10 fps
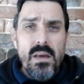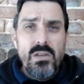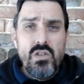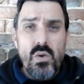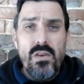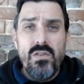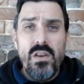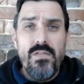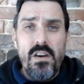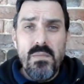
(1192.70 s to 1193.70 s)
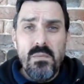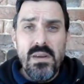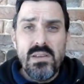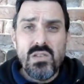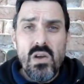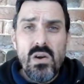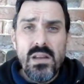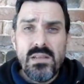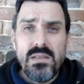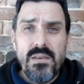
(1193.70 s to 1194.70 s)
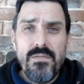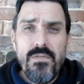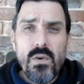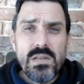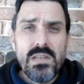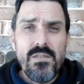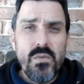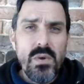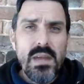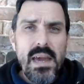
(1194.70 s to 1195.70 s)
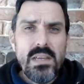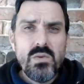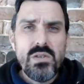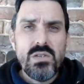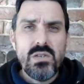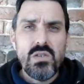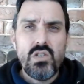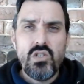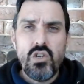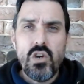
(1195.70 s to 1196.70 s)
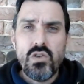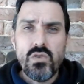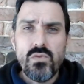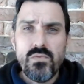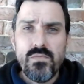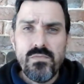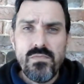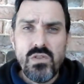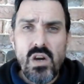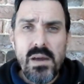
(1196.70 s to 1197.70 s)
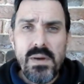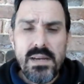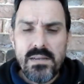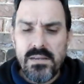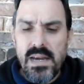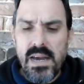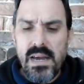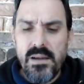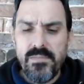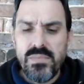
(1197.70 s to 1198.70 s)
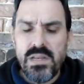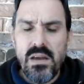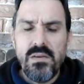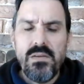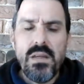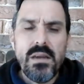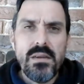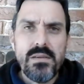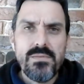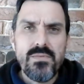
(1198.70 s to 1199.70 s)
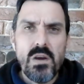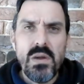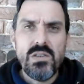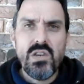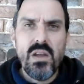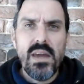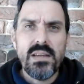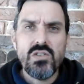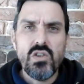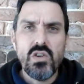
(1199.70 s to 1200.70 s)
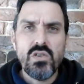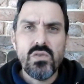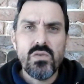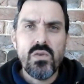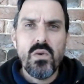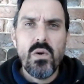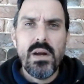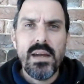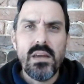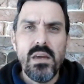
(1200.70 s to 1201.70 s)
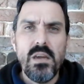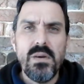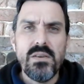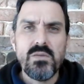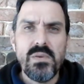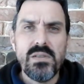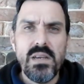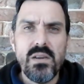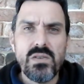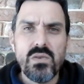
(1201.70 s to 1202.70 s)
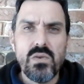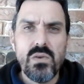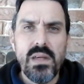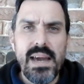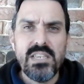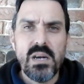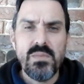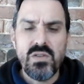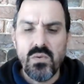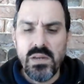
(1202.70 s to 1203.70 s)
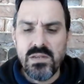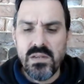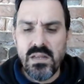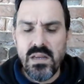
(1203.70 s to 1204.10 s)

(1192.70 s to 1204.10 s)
235 millimeters long, and it's a 47 ring gauge, which is a Churchill diameter. So think Romeo Julieta Churchill, or Cohiba Splendidos, or H. Upmann Sir Winston. They're